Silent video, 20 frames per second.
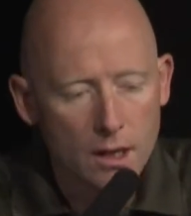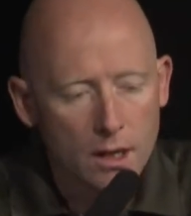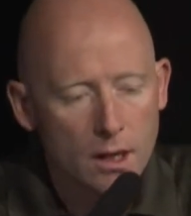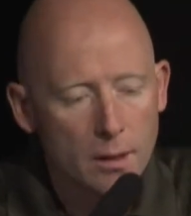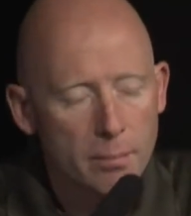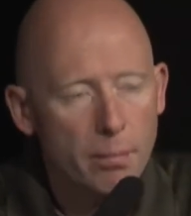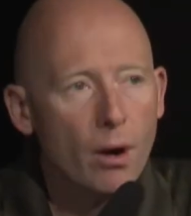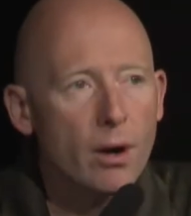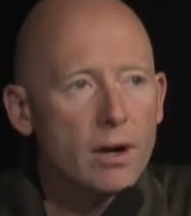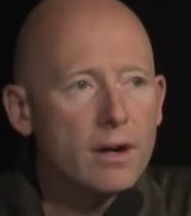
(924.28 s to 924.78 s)

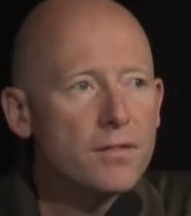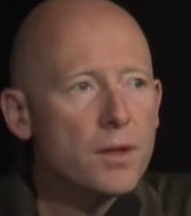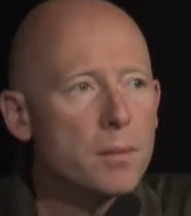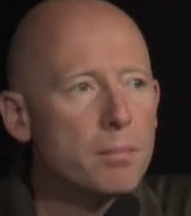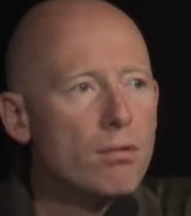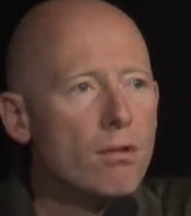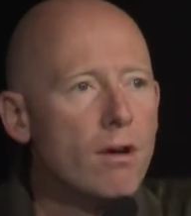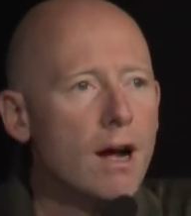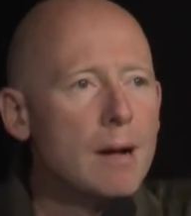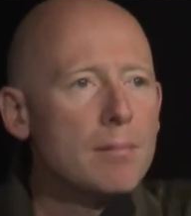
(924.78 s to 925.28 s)
Part of the
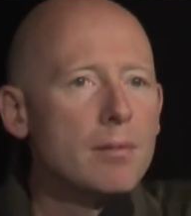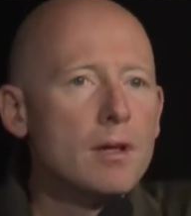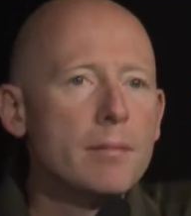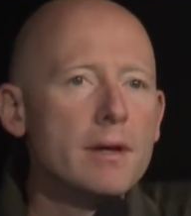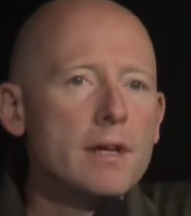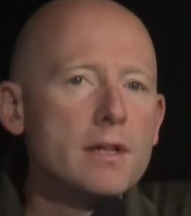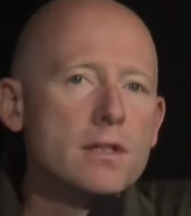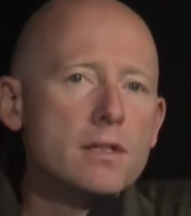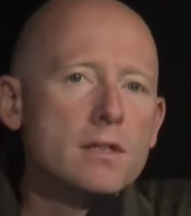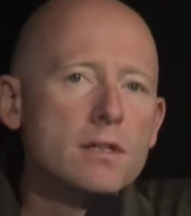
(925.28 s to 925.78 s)
problem
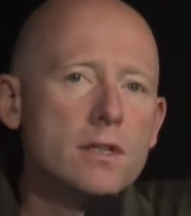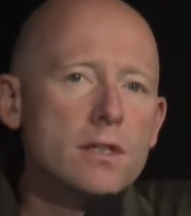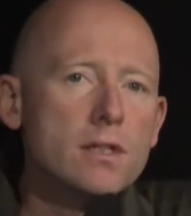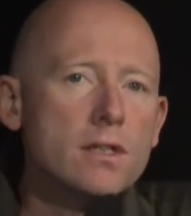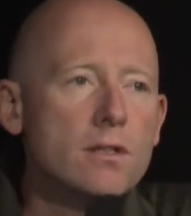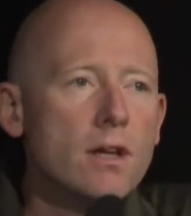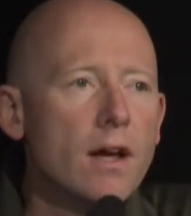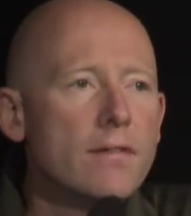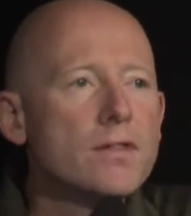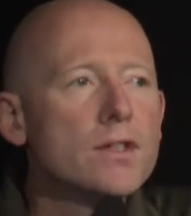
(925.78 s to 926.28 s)
is this
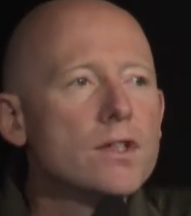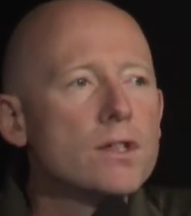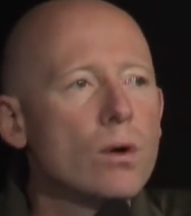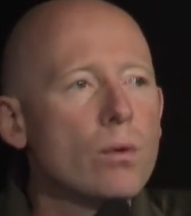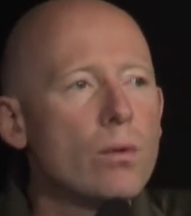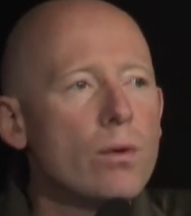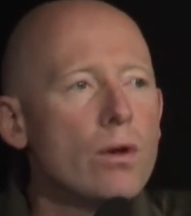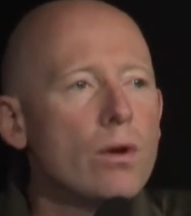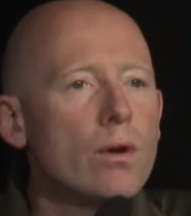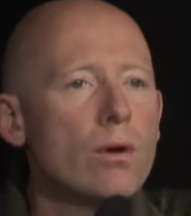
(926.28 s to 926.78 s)
stuff's so
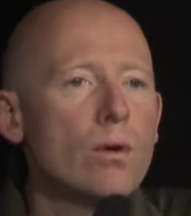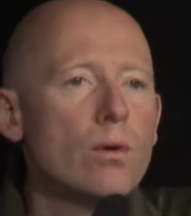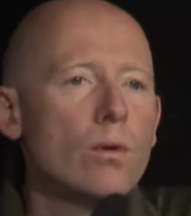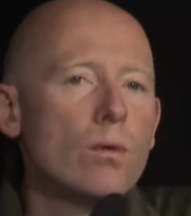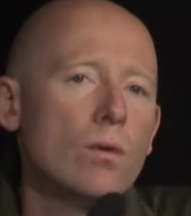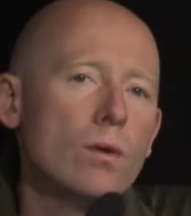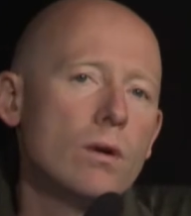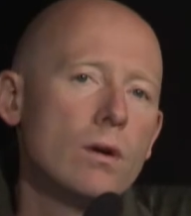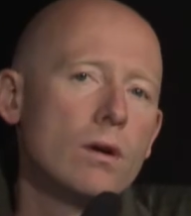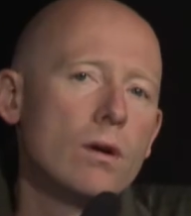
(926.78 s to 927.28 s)
new,
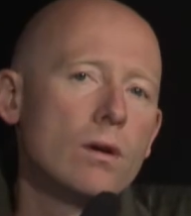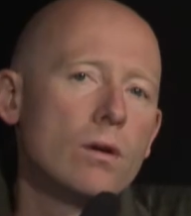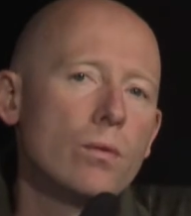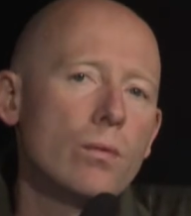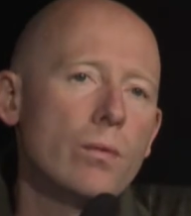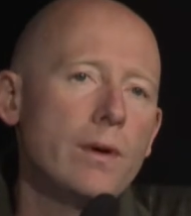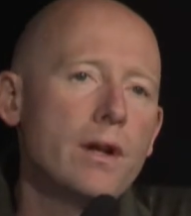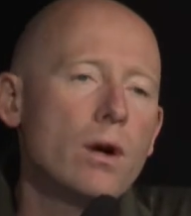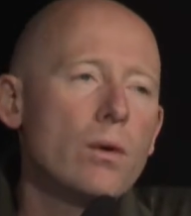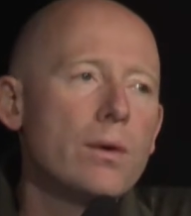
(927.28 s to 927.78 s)

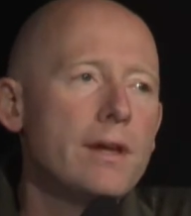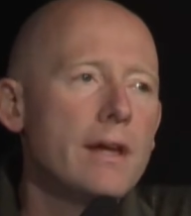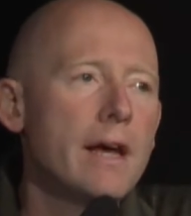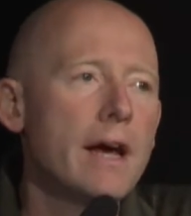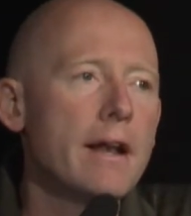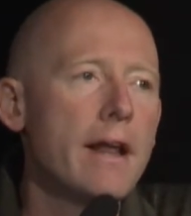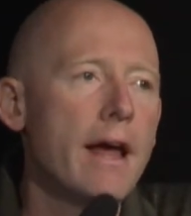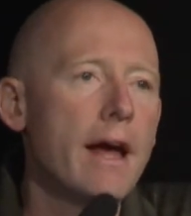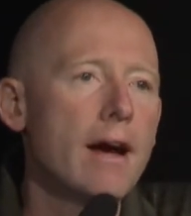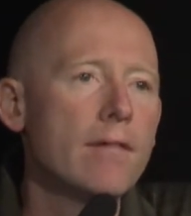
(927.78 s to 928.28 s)
we don't
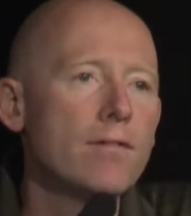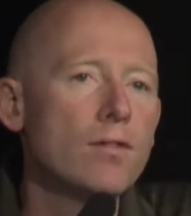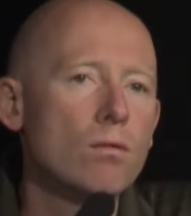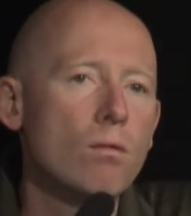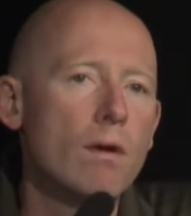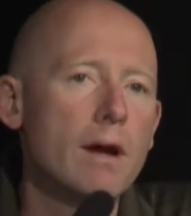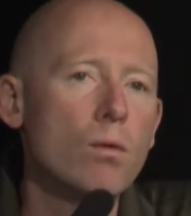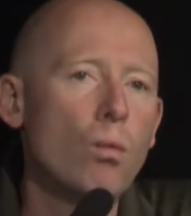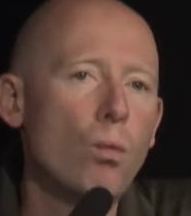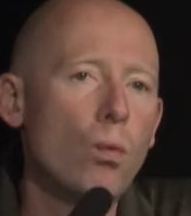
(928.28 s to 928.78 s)
yet have the
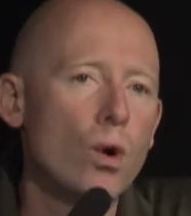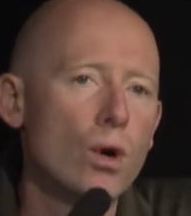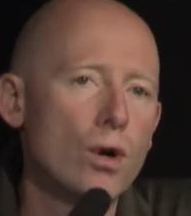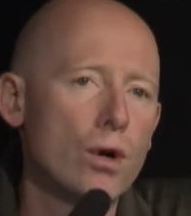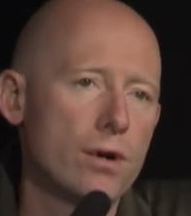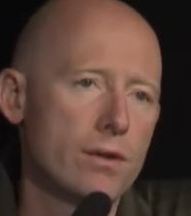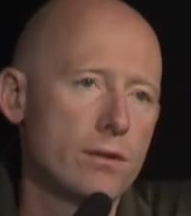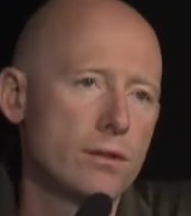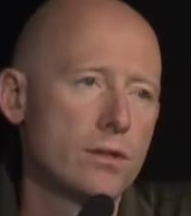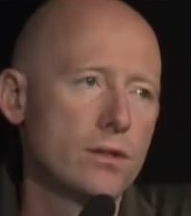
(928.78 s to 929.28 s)
right
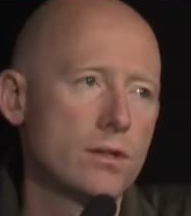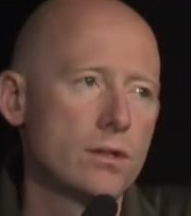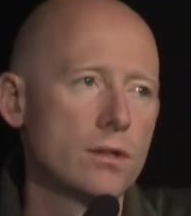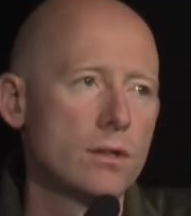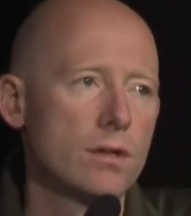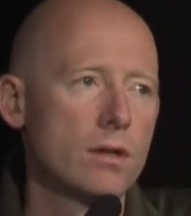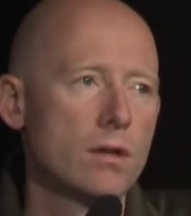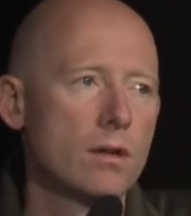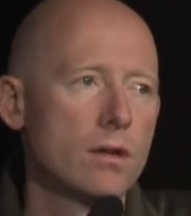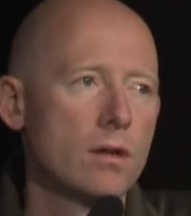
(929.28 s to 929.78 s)
words.
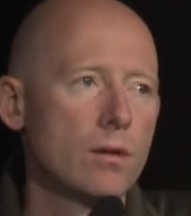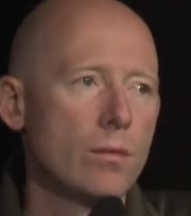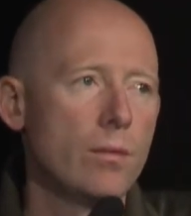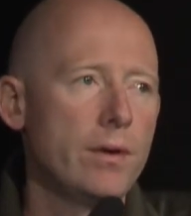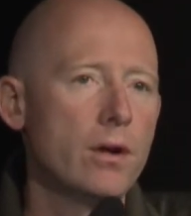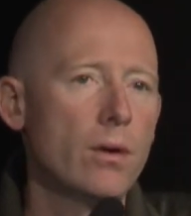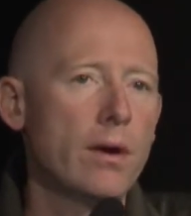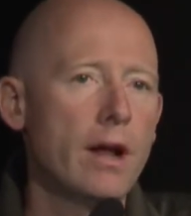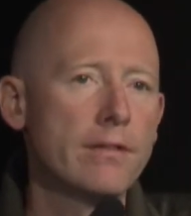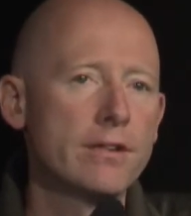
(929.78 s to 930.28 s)
We
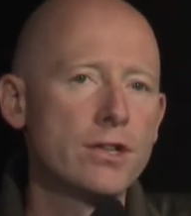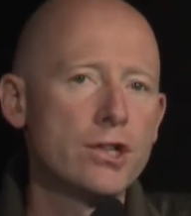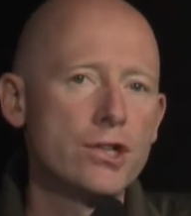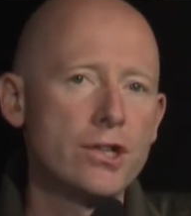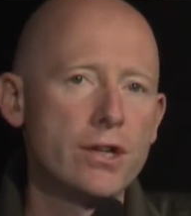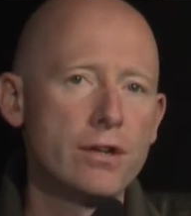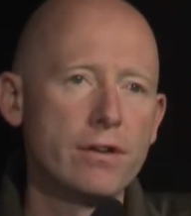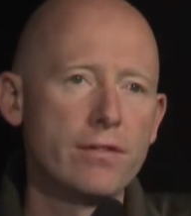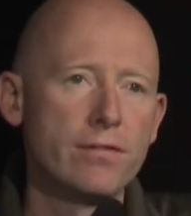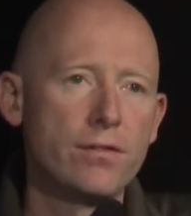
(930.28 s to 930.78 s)
don't have a
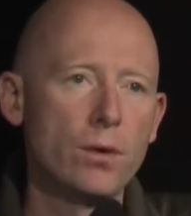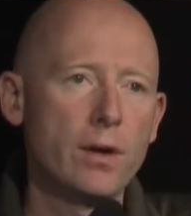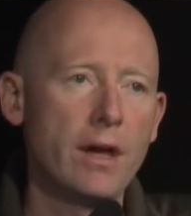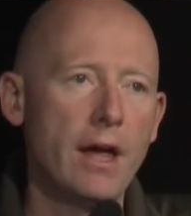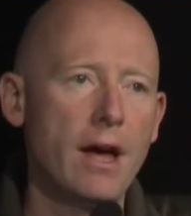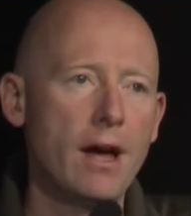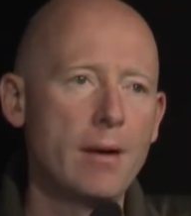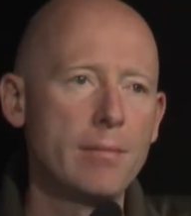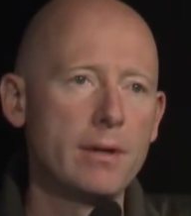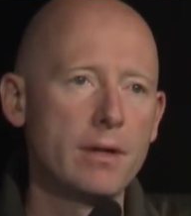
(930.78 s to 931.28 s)
shared
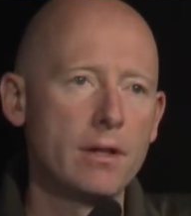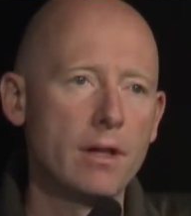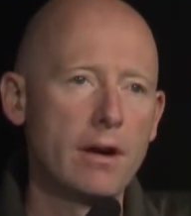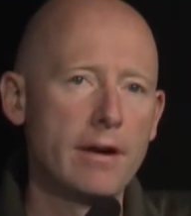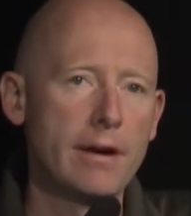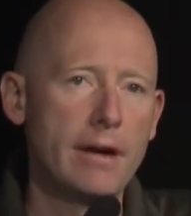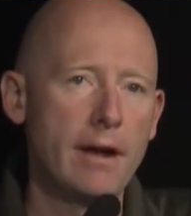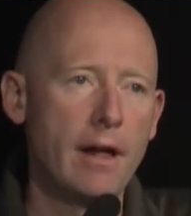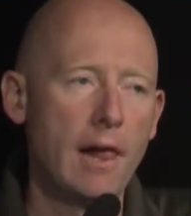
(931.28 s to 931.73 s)
vocabulary.